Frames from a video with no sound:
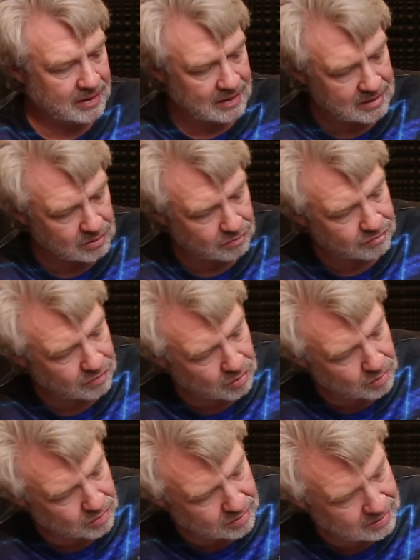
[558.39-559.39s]
And in the
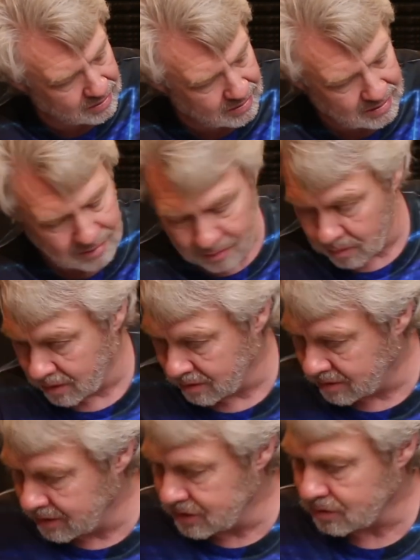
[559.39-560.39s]
floor where
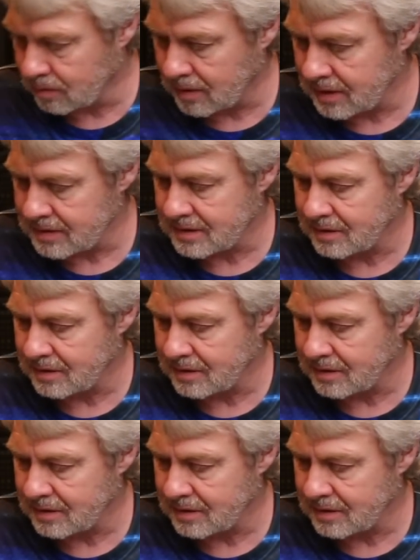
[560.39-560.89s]
this was,